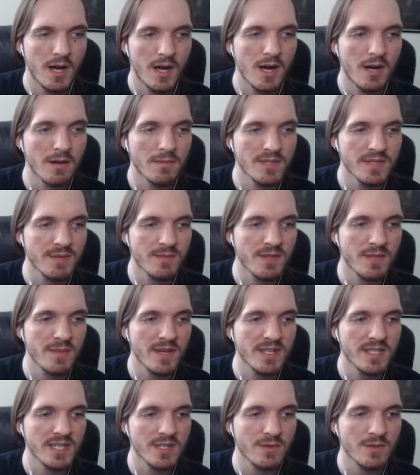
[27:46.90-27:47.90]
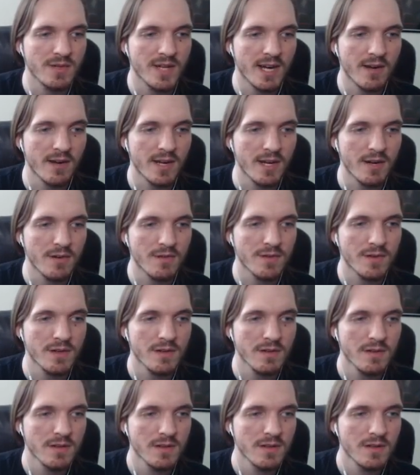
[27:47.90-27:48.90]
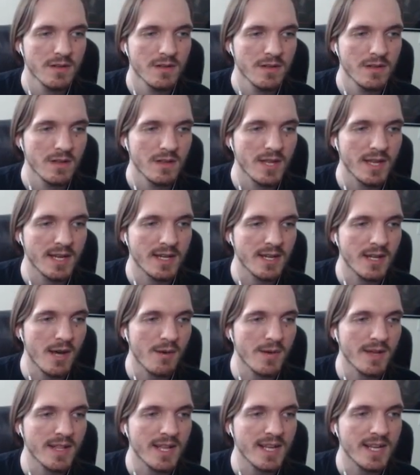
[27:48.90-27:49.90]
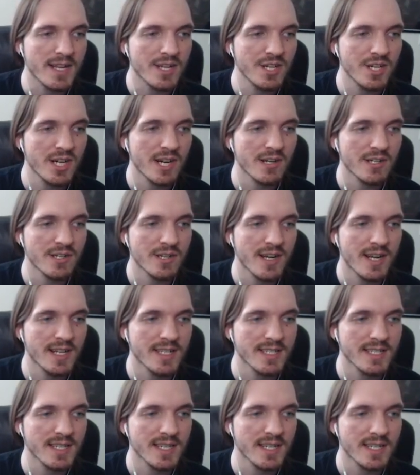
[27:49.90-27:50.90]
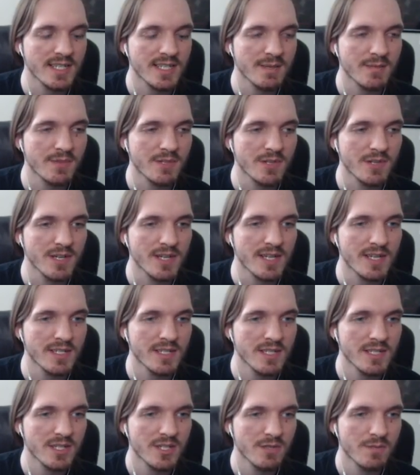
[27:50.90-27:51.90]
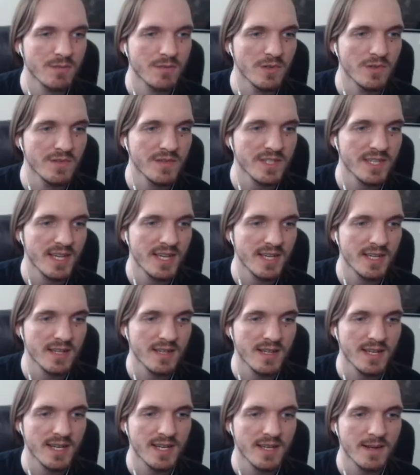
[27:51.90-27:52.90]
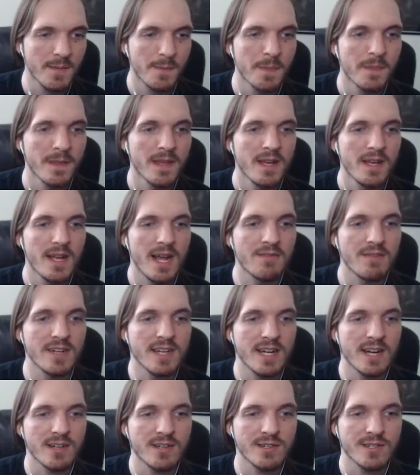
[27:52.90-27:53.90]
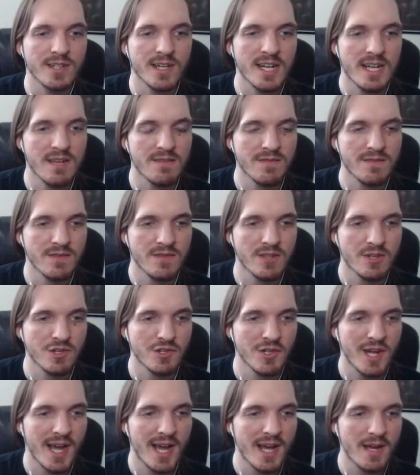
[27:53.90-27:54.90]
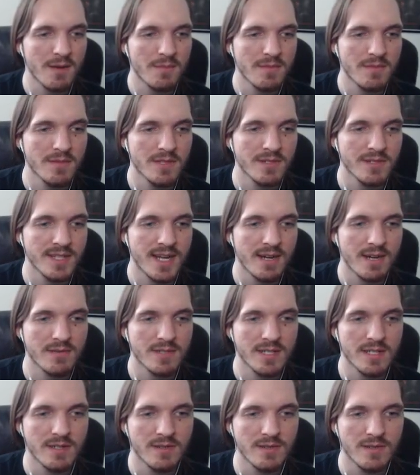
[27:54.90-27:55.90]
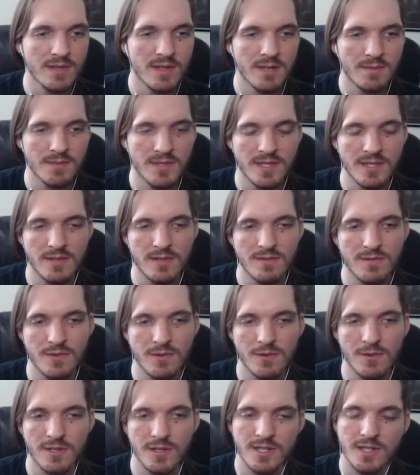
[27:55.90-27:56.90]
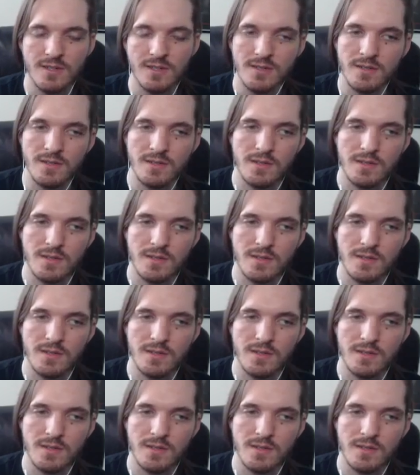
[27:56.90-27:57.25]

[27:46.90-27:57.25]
Some of the basics will carry over, like knowing that each character has like a similar-ish move set. Like every character is gonna have their jab, their down tilt, up tilt, forward tilt,